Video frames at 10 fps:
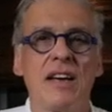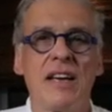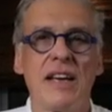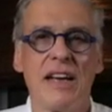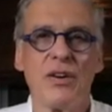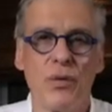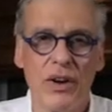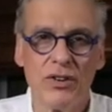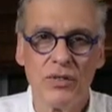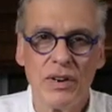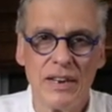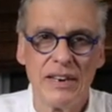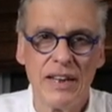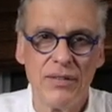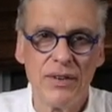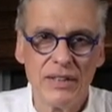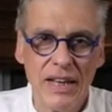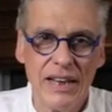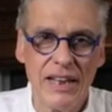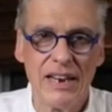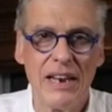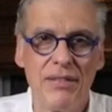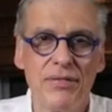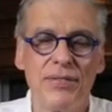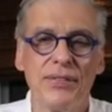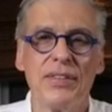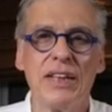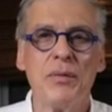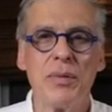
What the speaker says: He had a restaurant, and every day at 11:15,